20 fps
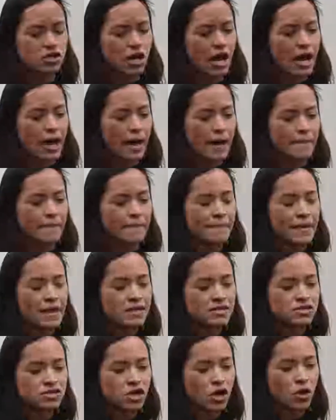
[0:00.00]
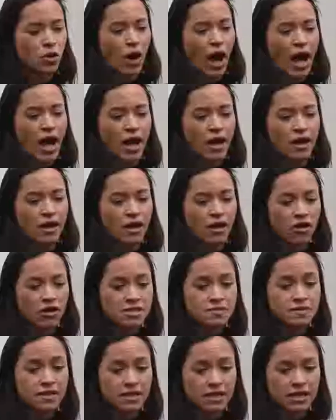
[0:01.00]
Um, so I
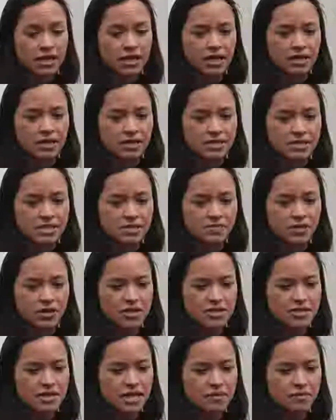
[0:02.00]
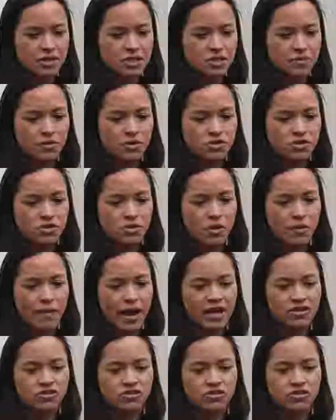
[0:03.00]
ultimately, this experience led me to pursue a
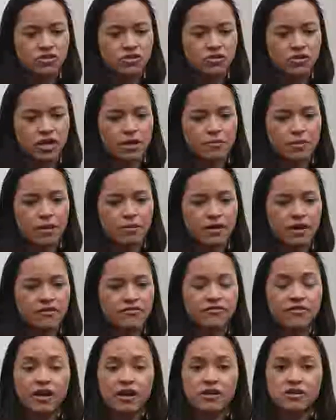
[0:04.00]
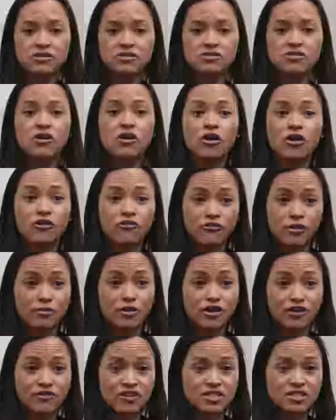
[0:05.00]
master's degree in public affairs from
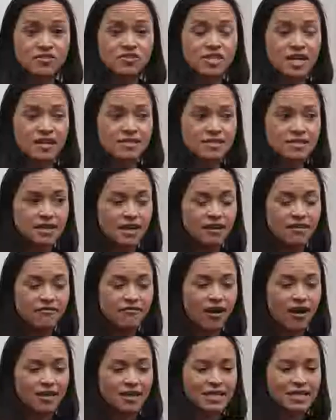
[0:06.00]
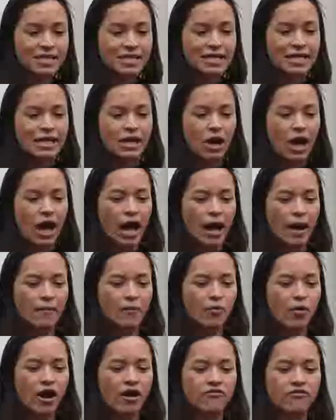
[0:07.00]
the University of Wisconsin at La Follette,
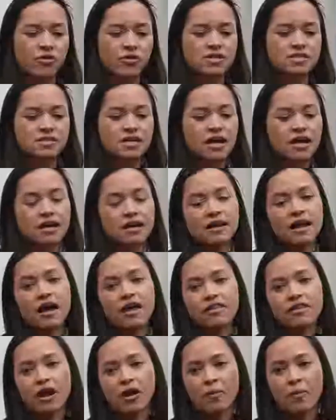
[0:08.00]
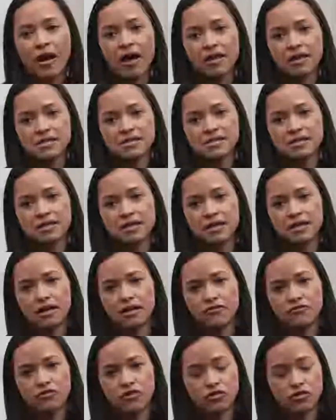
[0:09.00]
um, where I focused on healthcare policy
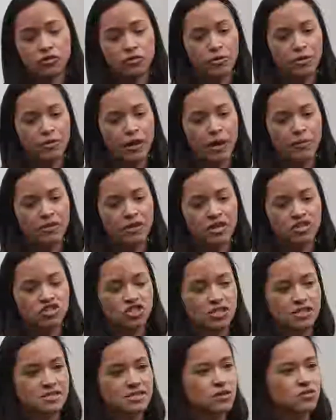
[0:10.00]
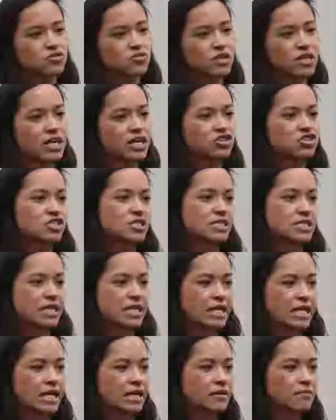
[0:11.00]
and vulnerable populations. I was really
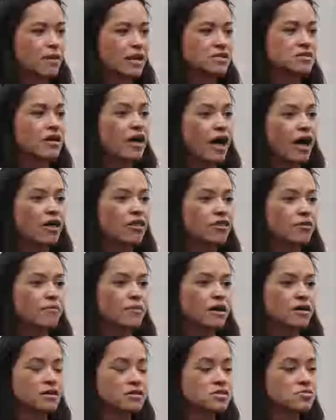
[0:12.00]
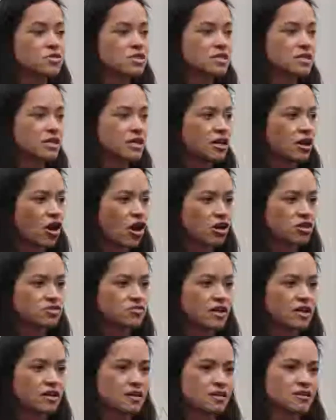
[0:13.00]
interested in mental health amongst recently
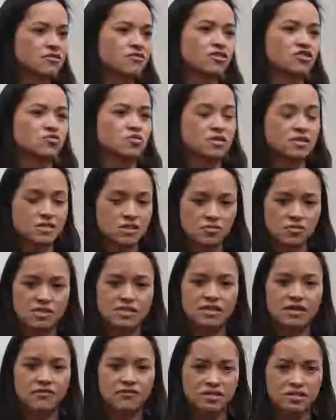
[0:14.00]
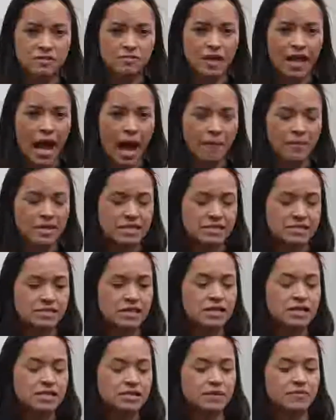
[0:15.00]
incarcerated individuals and the recidivism that happens
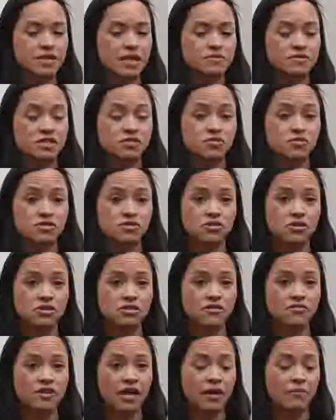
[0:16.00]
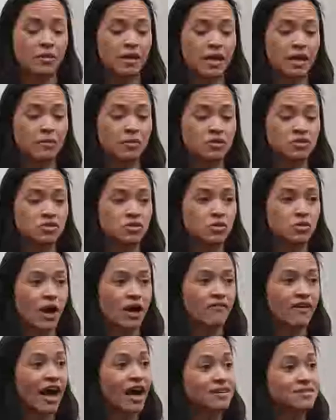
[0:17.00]
sometimes as a result of not being able to
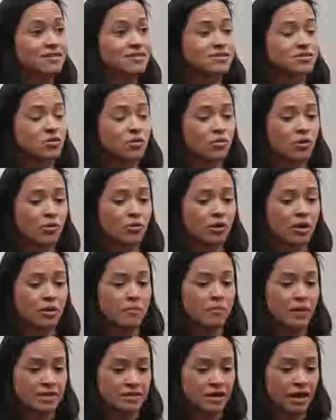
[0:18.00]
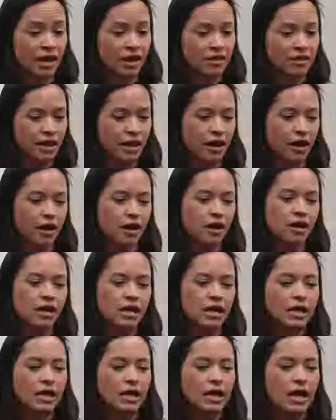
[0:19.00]
have access to appropriate mental health care.
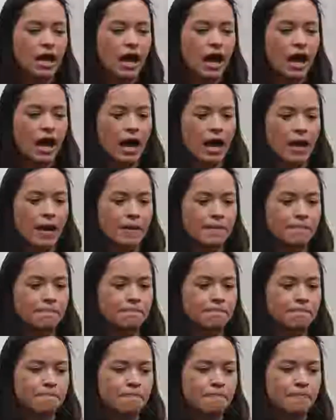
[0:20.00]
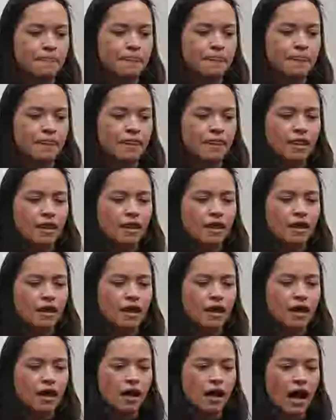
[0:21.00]
Um,
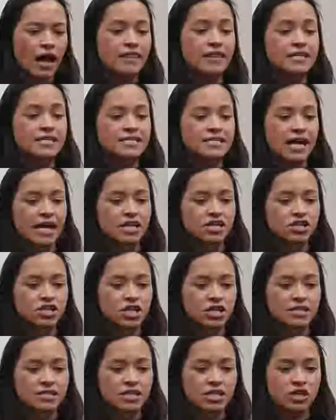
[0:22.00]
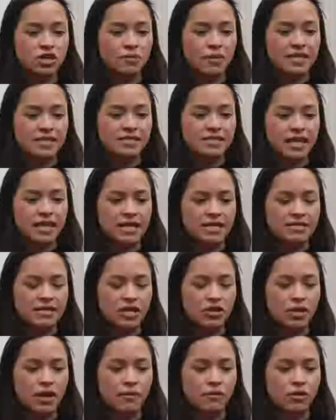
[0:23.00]
I then decided to continue my studies
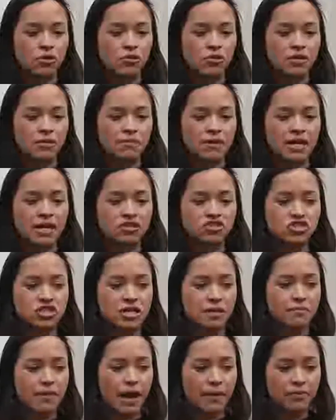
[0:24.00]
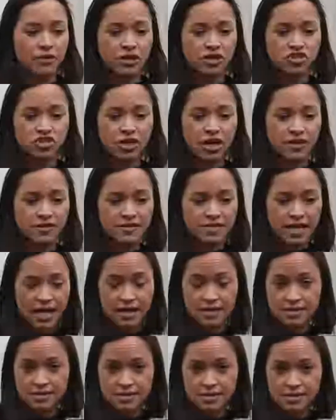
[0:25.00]
at UW with a PhD in population health
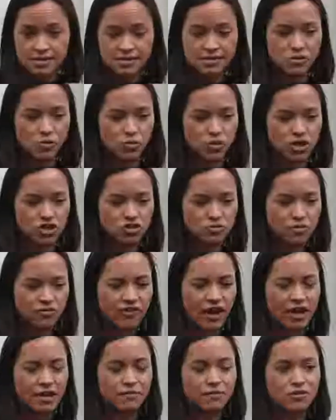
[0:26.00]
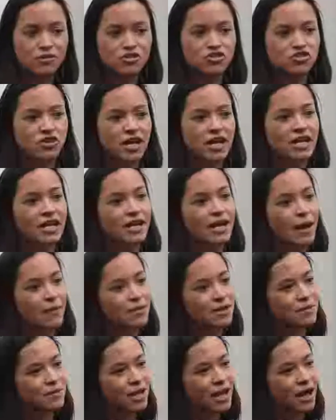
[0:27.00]
sciences, which provided me with training in
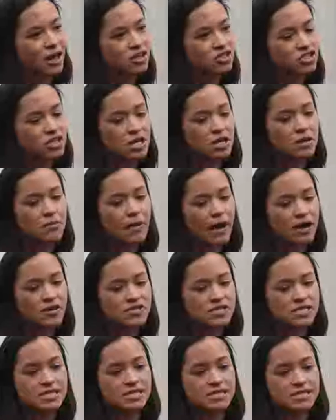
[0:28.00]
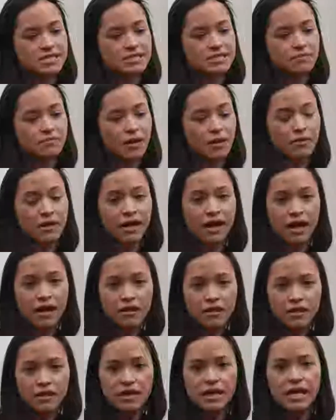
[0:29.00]
epidemiology, biostatistics, and public
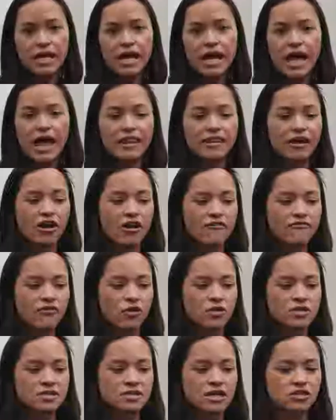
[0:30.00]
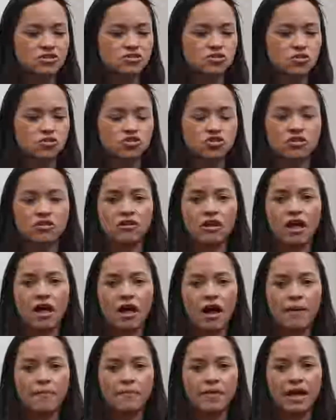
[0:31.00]
health. And there I focused on social
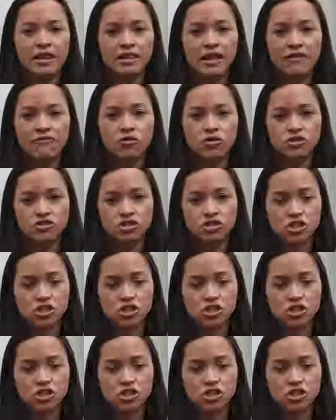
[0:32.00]
um, and life course